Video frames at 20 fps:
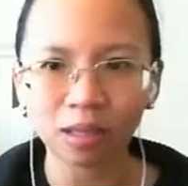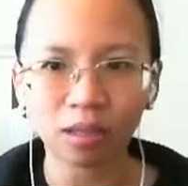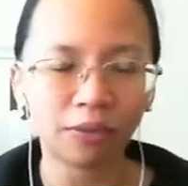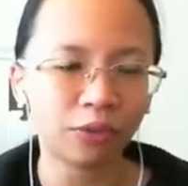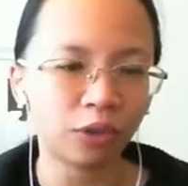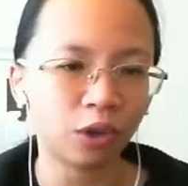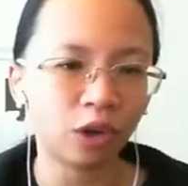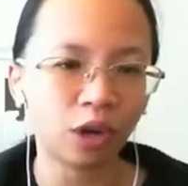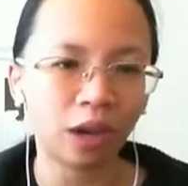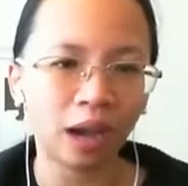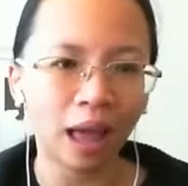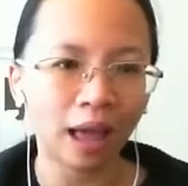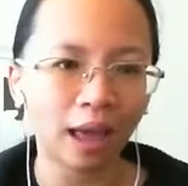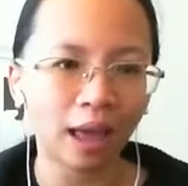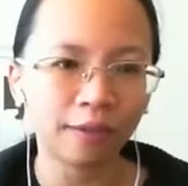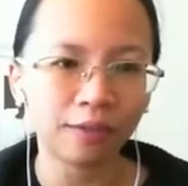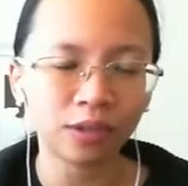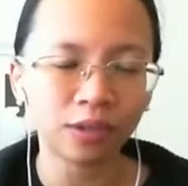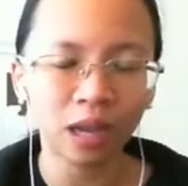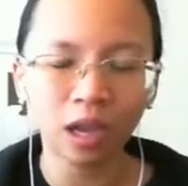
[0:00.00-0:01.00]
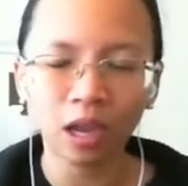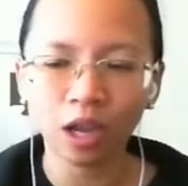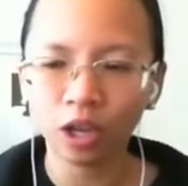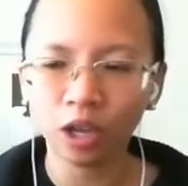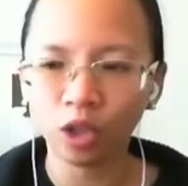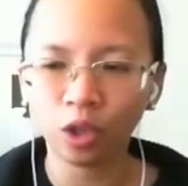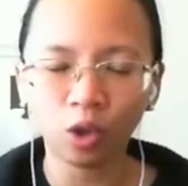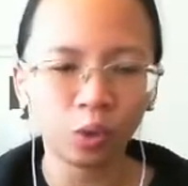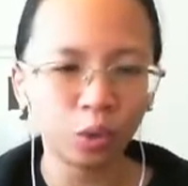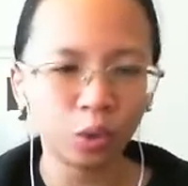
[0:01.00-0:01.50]
of your lives,
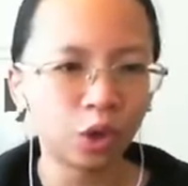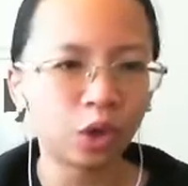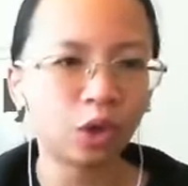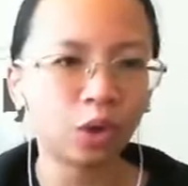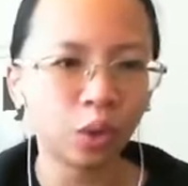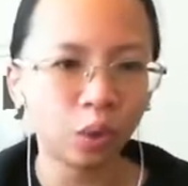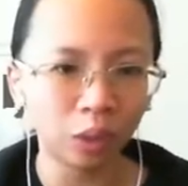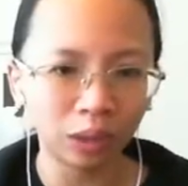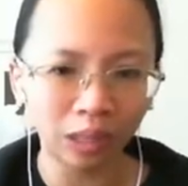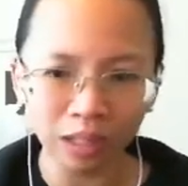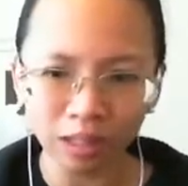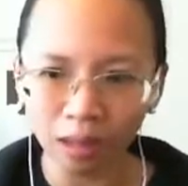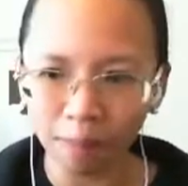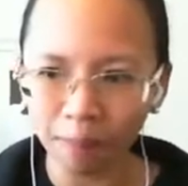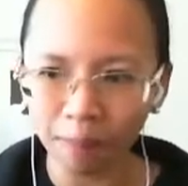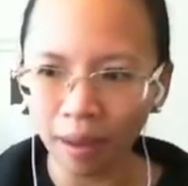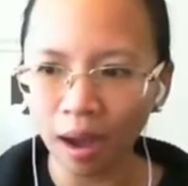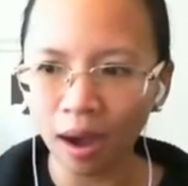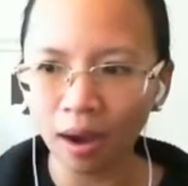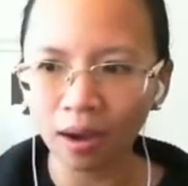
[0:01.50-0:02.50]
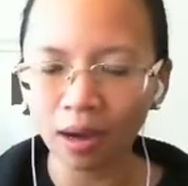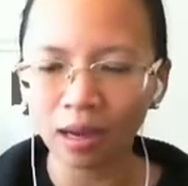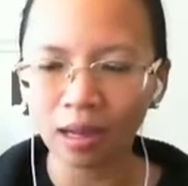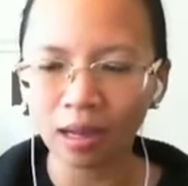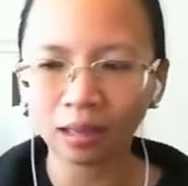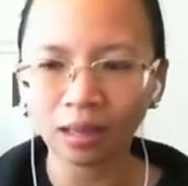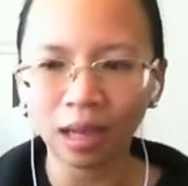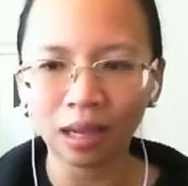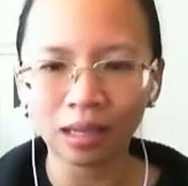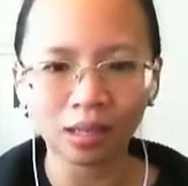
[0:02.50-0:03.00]
your role as a
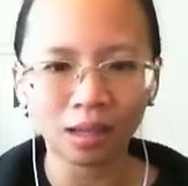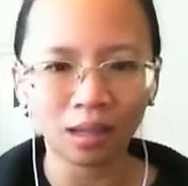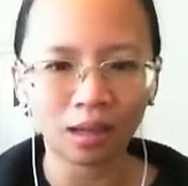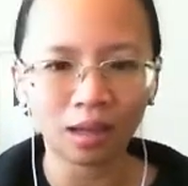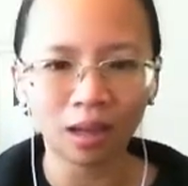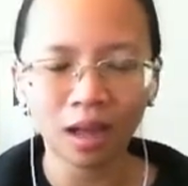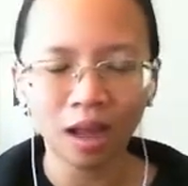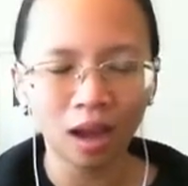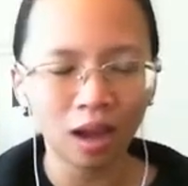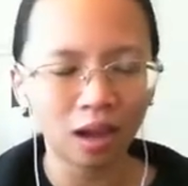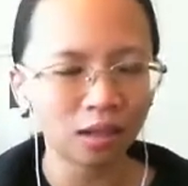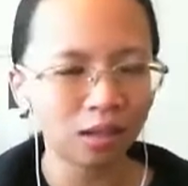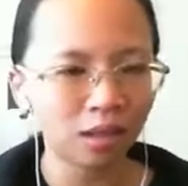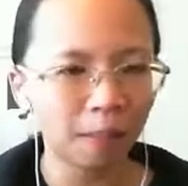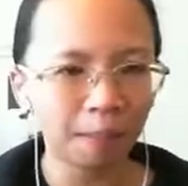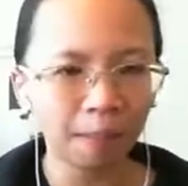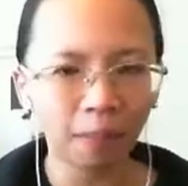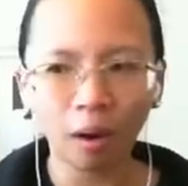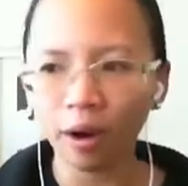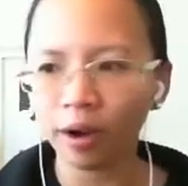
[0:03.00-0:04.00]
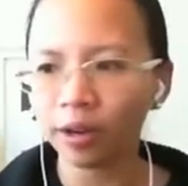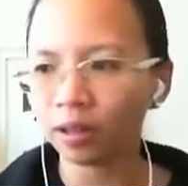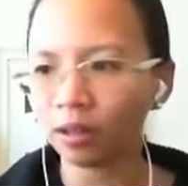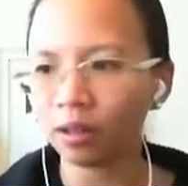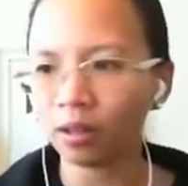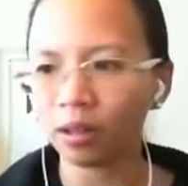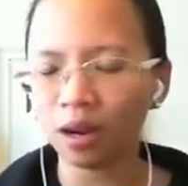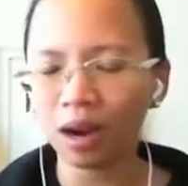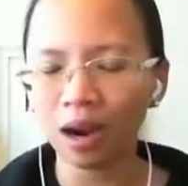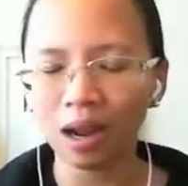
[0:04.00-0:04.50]
parent, as a
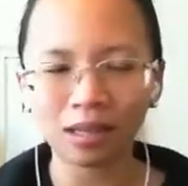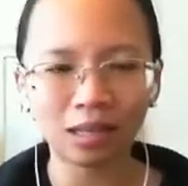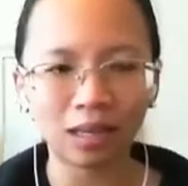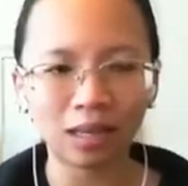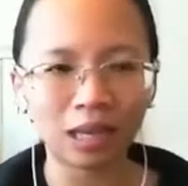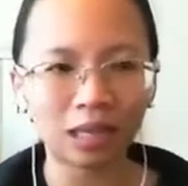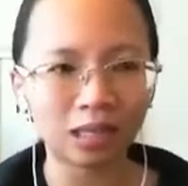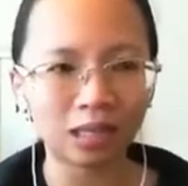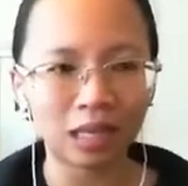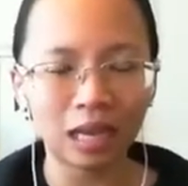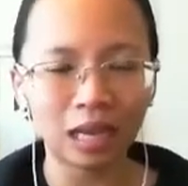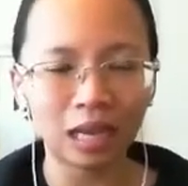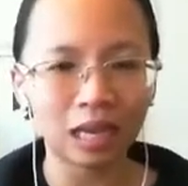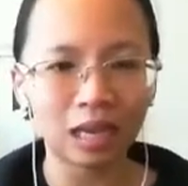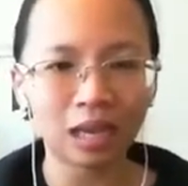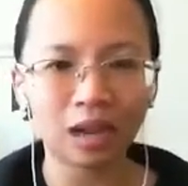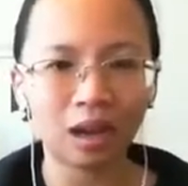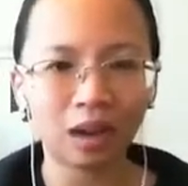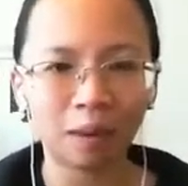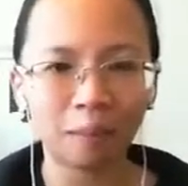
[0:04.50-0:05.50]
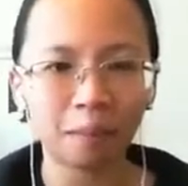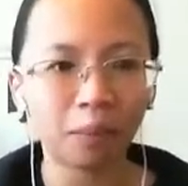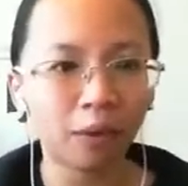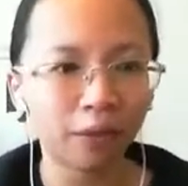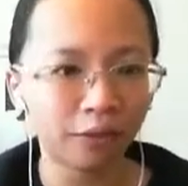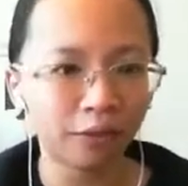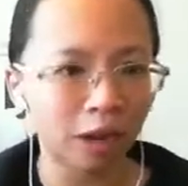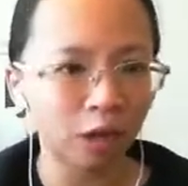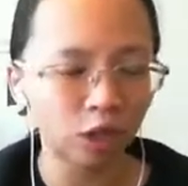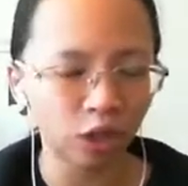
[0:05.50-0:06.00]
partner, as a
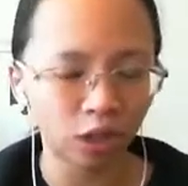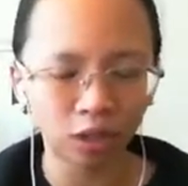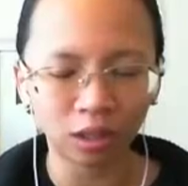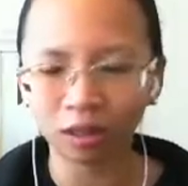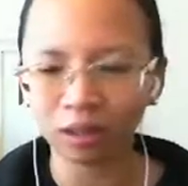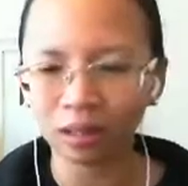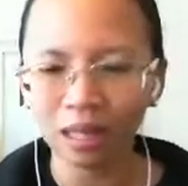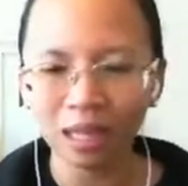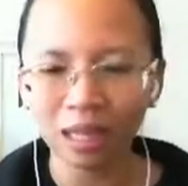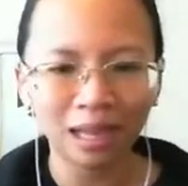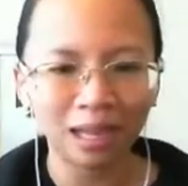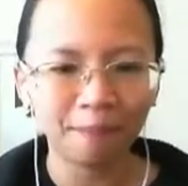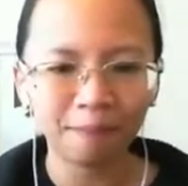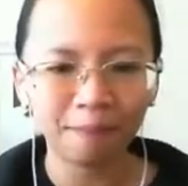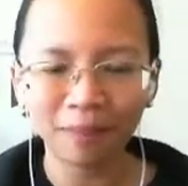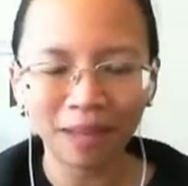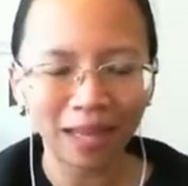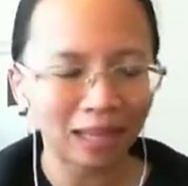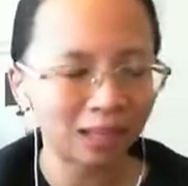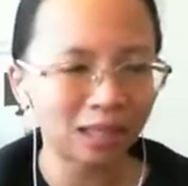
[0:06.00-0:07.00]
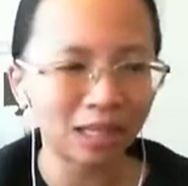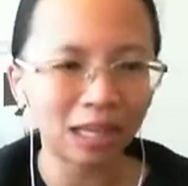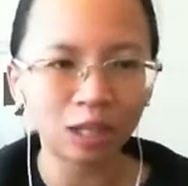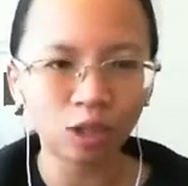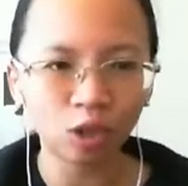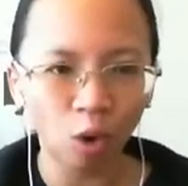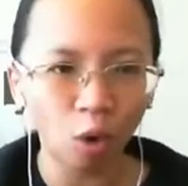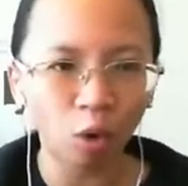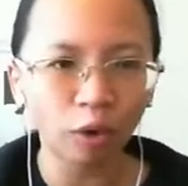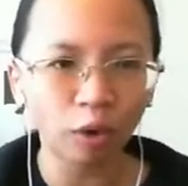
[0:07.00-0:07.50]
professional. It's
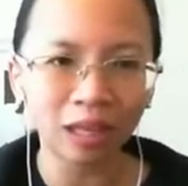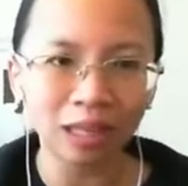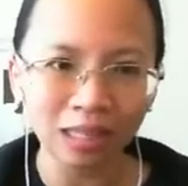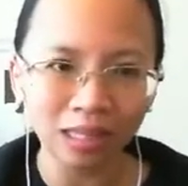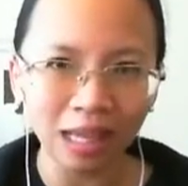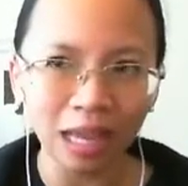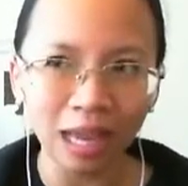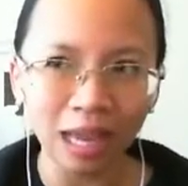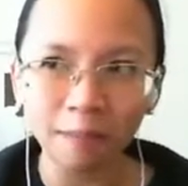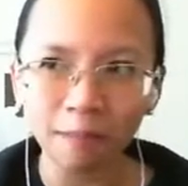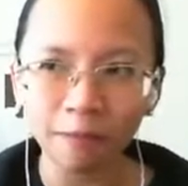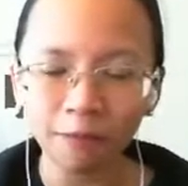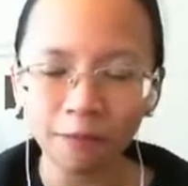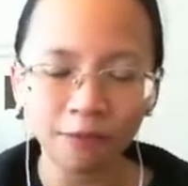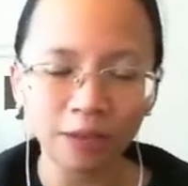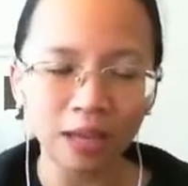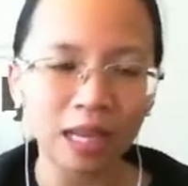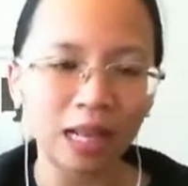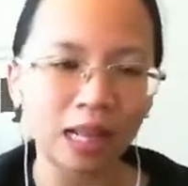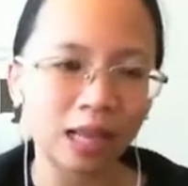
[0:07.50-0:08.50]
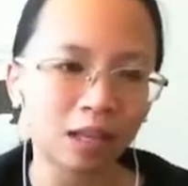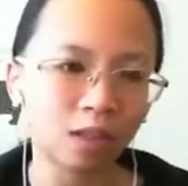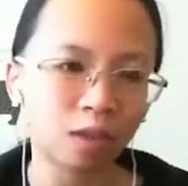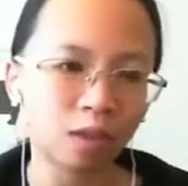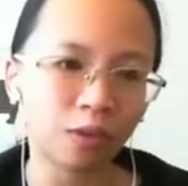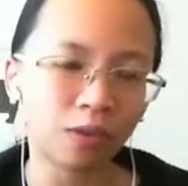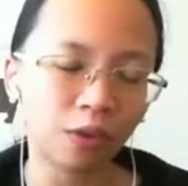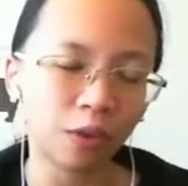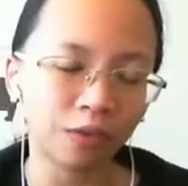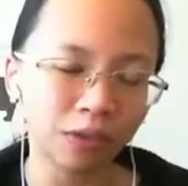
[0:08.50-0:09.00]
all the same feelings
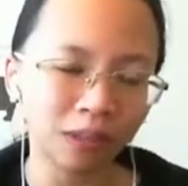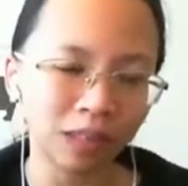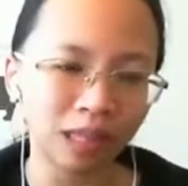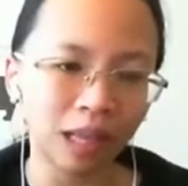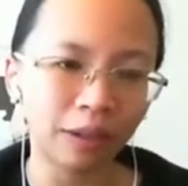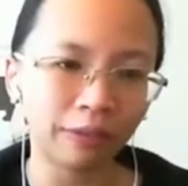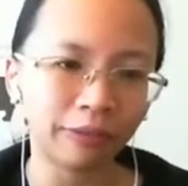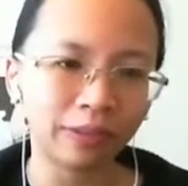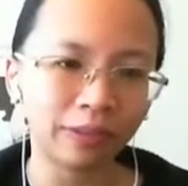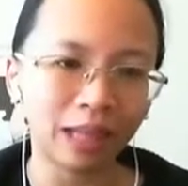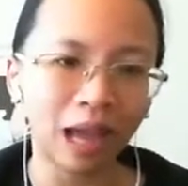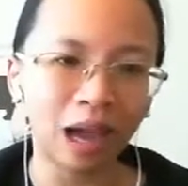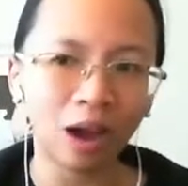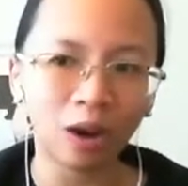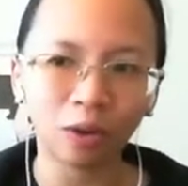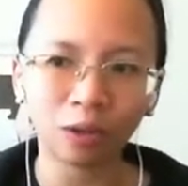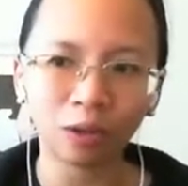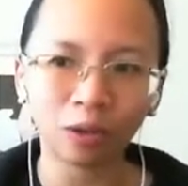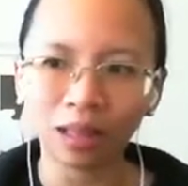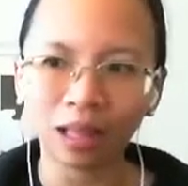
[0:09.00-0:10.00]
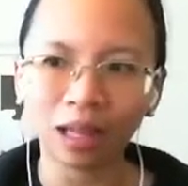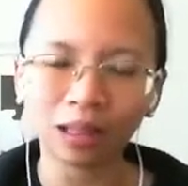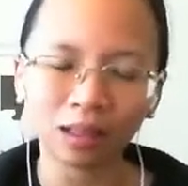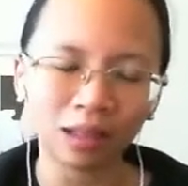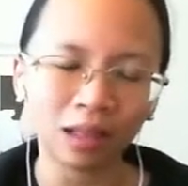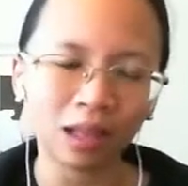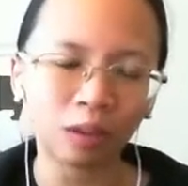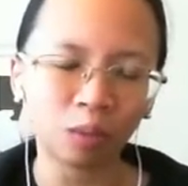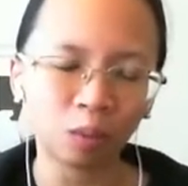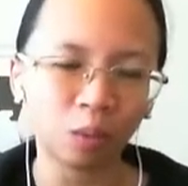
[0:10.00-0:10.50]
of self-doubt
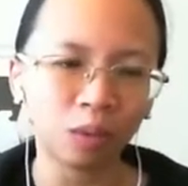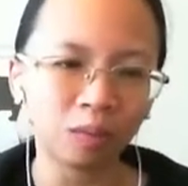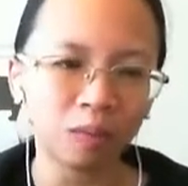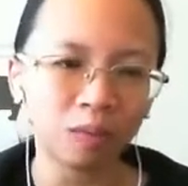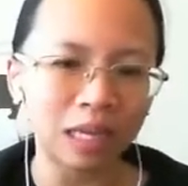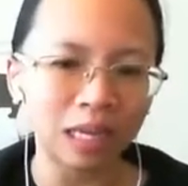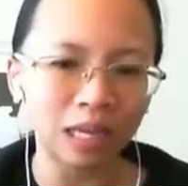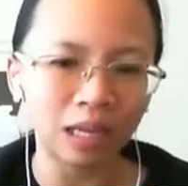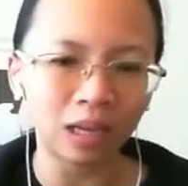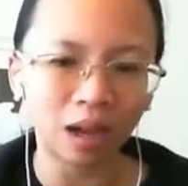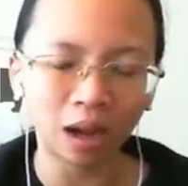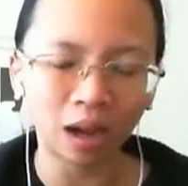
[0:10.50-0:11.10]
that would be,